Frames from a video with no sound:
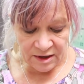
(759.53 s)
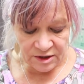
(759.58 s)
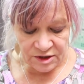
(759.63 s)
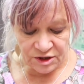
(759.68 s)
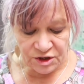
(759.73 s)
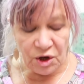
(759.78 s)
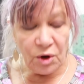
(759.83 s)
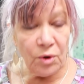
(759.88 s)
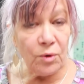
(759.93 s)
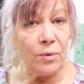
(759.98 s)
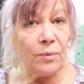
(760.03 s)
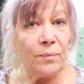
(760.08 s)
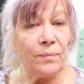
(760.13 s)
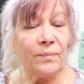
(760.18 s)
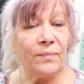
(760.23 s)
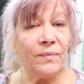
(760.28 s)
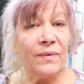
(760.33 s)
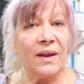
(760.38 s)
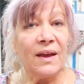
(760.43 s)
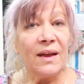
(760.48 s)
So
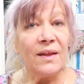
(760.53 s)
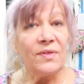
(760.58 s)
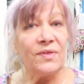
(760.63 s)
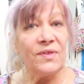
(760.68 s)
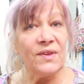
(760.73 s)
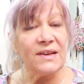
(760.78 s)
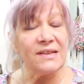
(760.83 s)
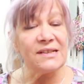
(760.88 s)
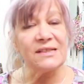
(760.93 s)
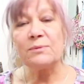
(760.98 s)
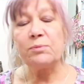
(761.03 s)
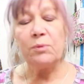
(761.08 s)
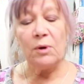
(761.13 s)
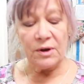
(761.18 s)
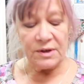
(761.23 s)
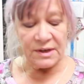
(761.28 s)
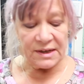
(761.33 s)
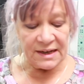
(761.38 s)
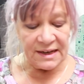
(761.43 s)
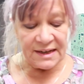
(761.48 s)
this
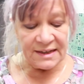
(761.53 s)
one